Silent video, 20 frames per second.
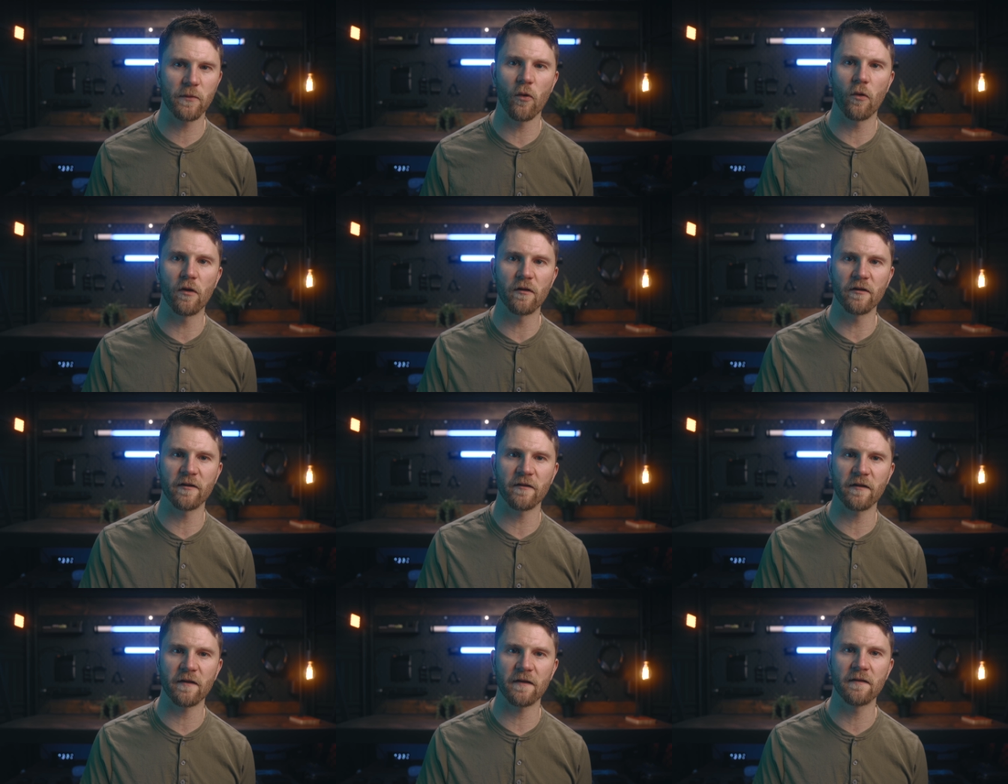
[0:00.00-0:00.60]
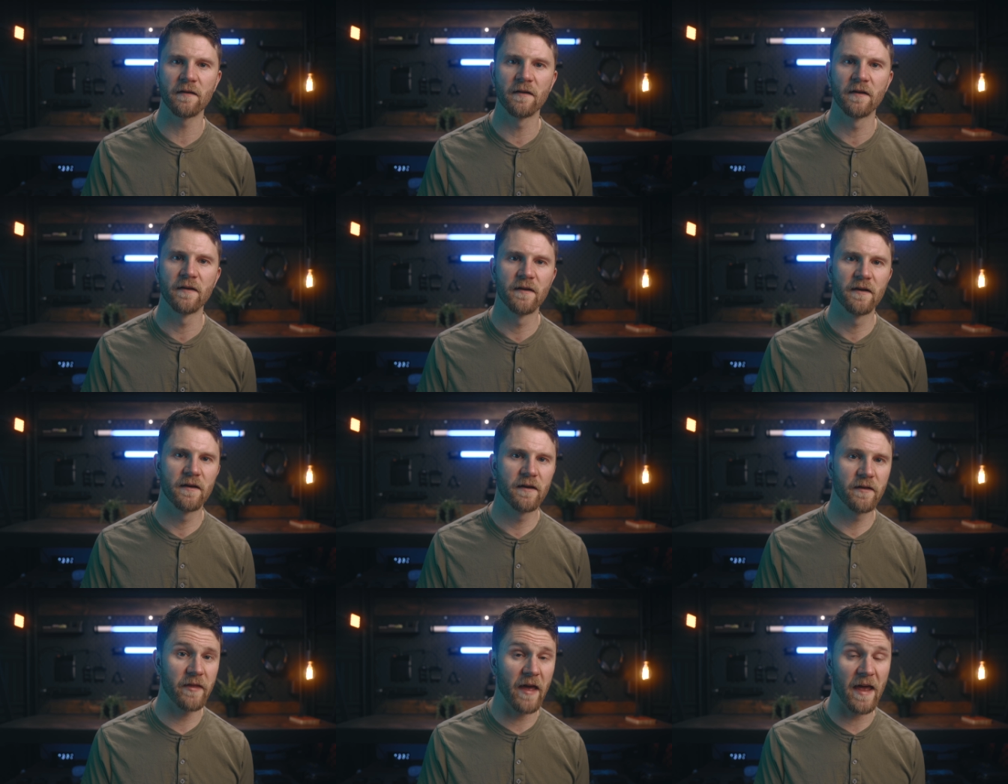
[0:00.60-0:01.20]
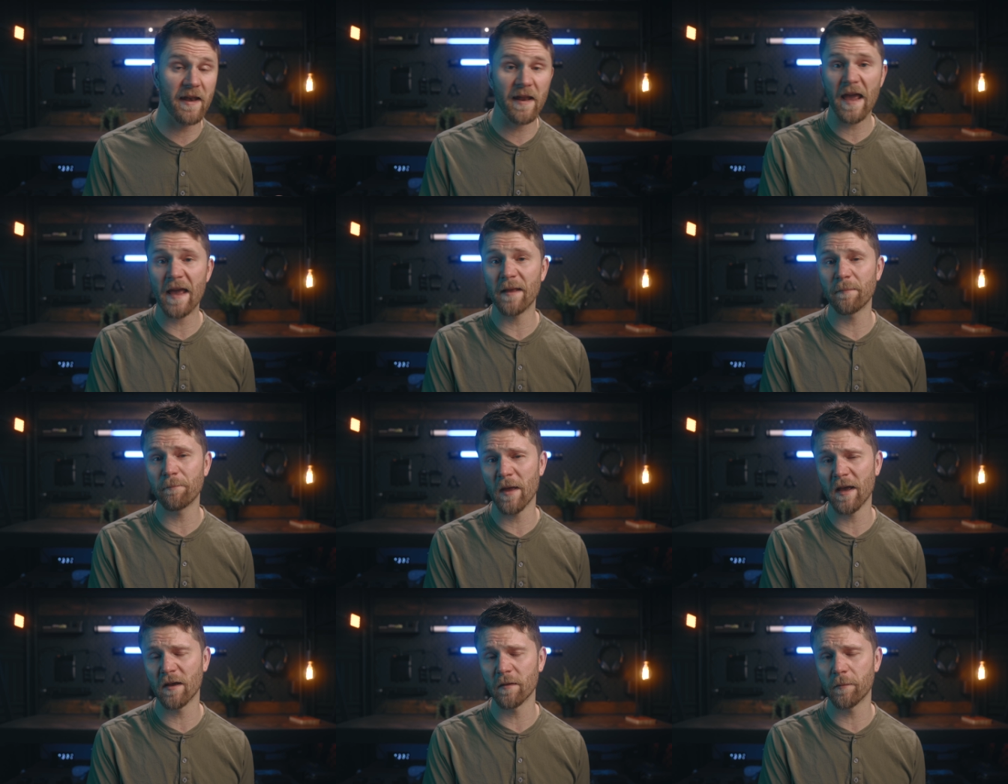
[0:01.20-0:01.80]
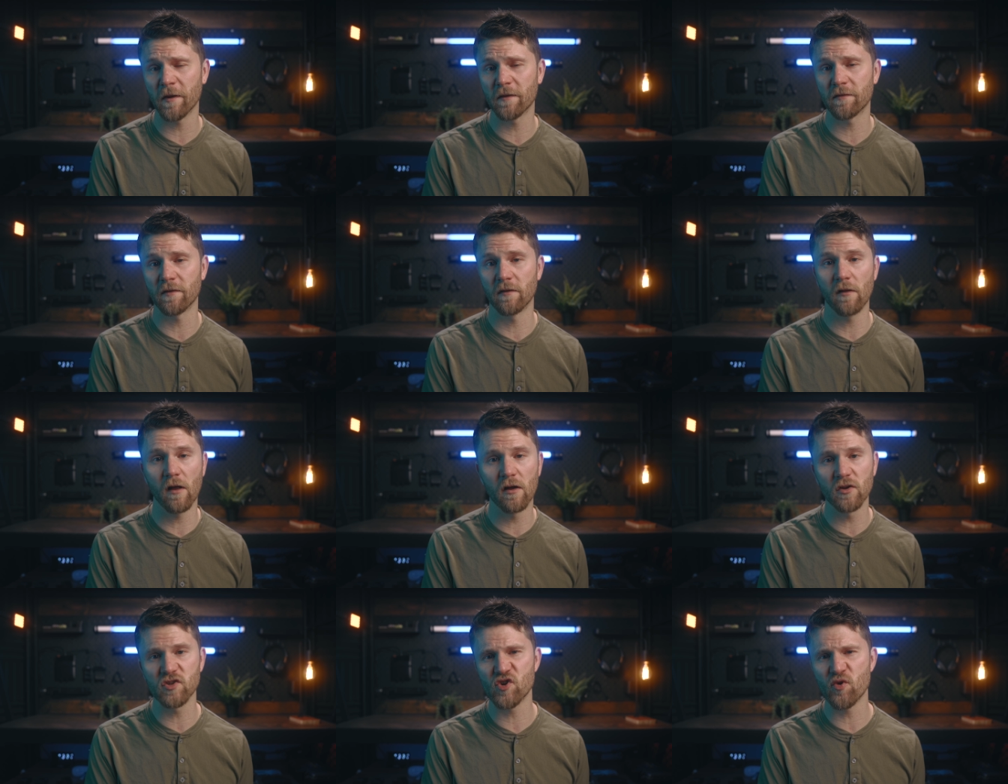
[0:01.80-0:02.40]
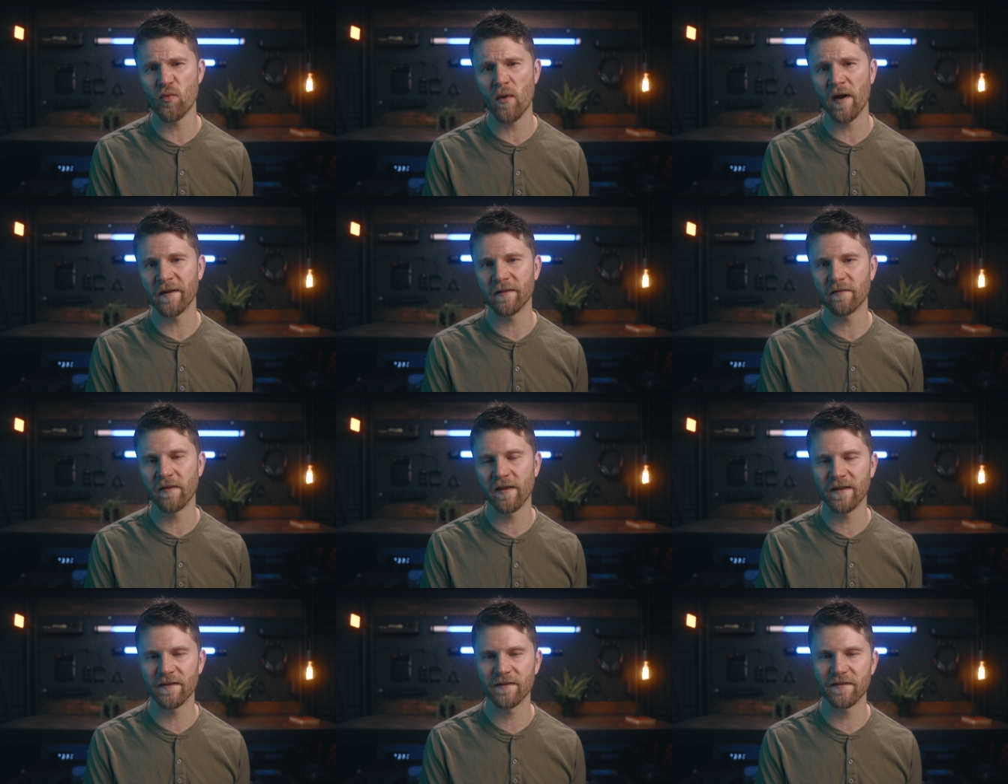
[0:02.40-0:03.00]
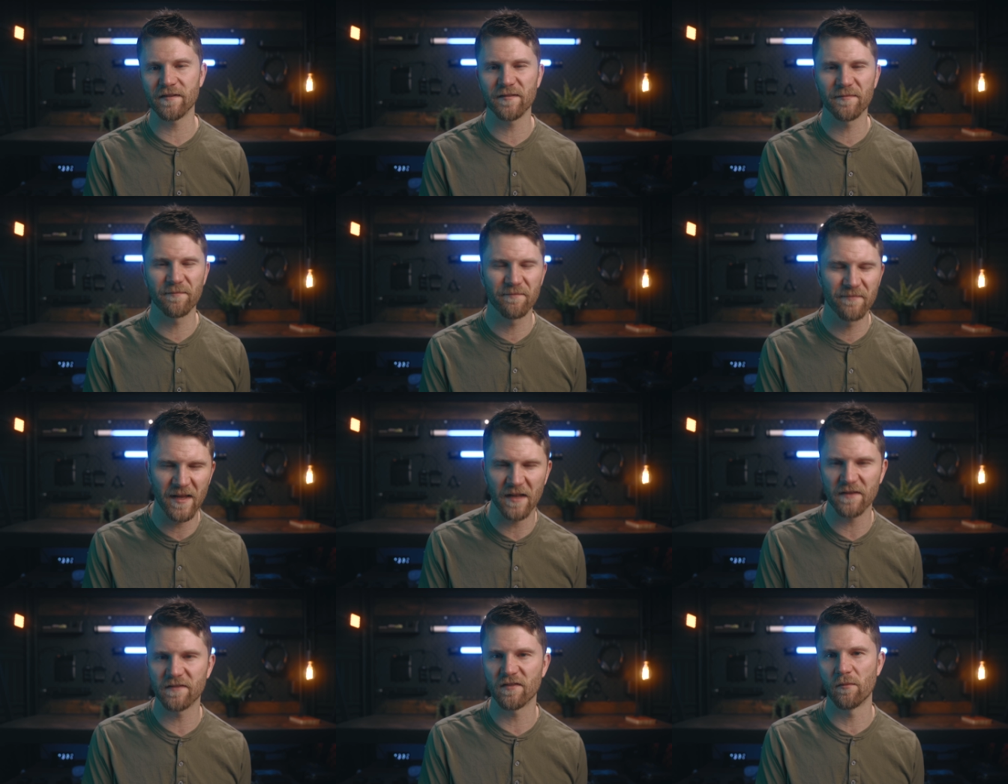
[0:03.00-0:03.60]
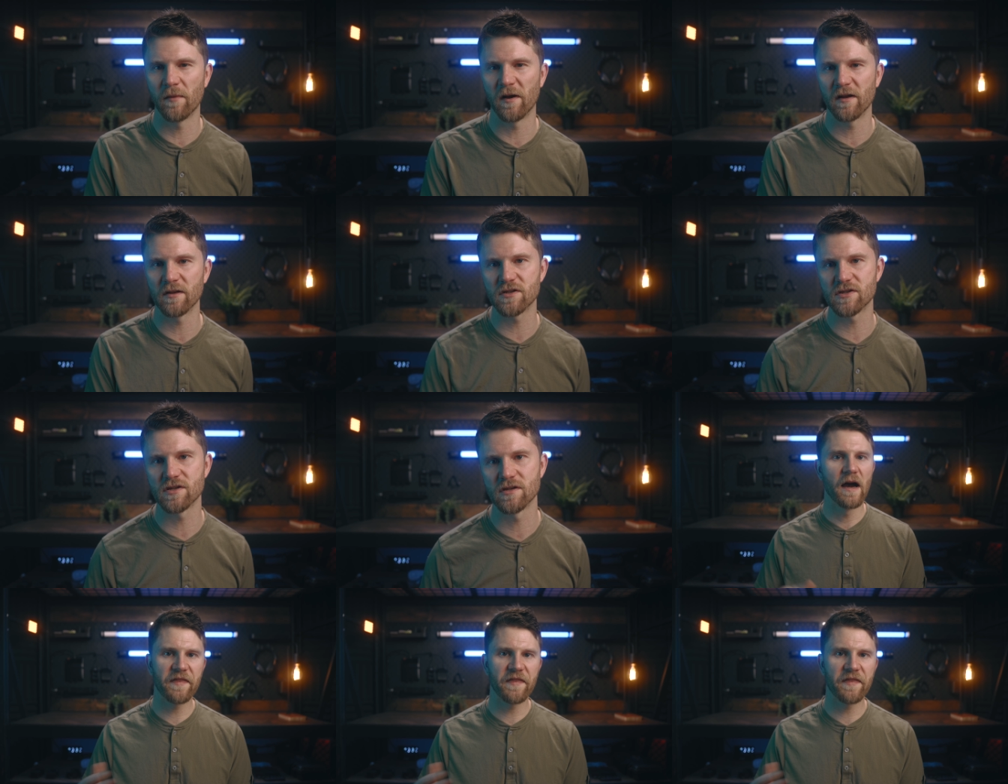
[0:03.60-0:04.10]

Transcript: quality. That 8-megapixel ultra-wide lens, not so much.